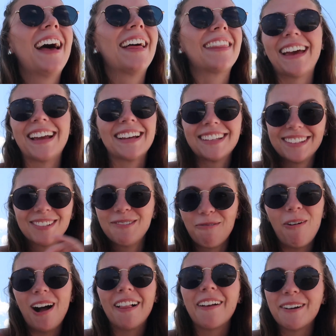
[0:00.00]
like
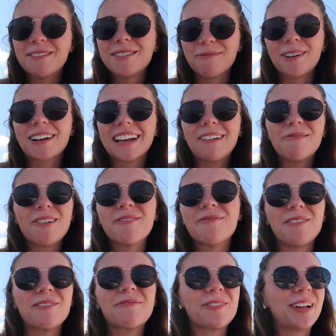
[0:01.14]
while I was working, we were on the
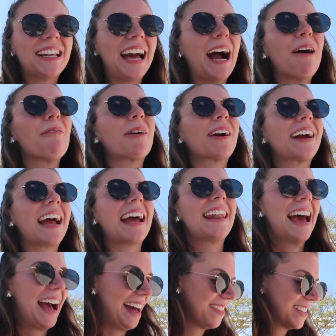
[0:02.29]
phone for like an hour and
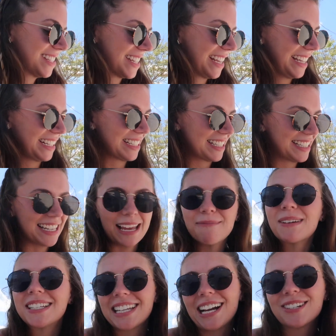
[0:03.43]
had this like same
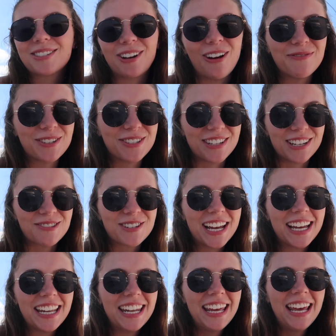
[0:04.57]
exact
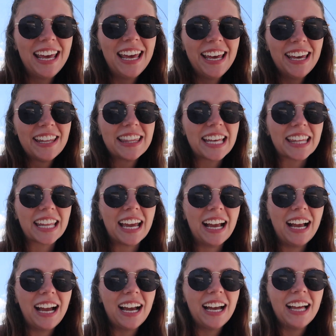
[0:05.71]
conversation that like,
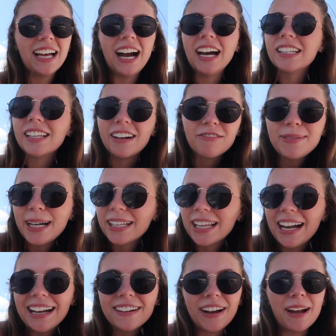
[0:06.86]
I love my
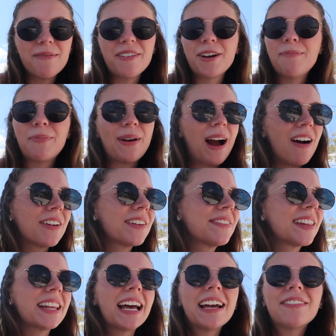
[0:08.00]
life. I am very proud of
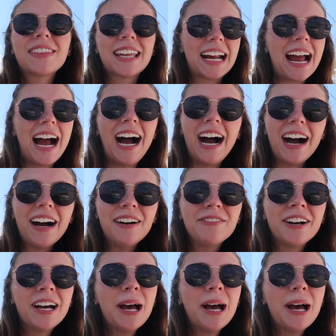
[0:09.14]
the life that I have,